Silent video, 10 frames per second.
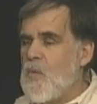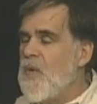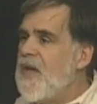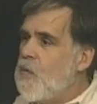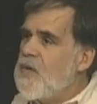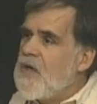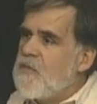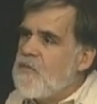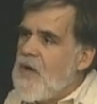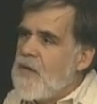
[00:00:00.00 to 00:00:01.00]
we knew
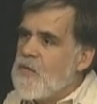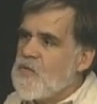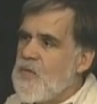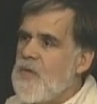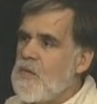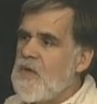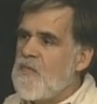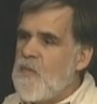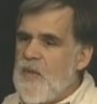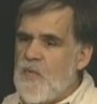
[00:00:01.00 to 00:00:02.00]
enough writers, we knew
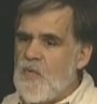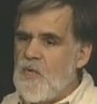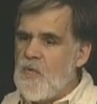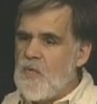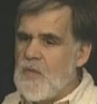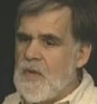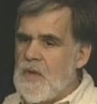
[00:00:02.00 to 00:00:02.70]
enough people who,